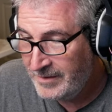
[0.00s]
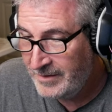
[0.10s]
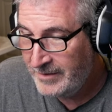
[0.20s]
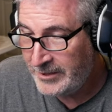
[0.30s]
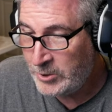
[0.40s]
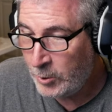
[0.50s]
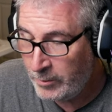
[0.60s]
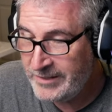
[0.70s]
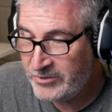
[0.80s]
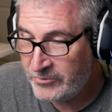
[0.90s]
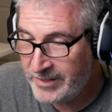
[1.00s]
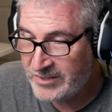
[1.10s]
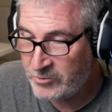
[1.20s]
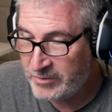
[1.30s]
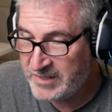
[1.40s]
The Toys R Us
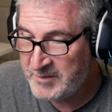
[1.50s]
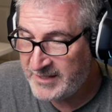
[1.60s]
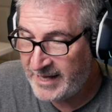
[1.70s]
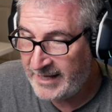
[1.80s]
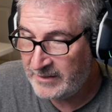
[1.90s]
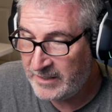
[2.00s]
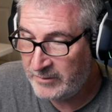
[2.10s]
Christmas catalog.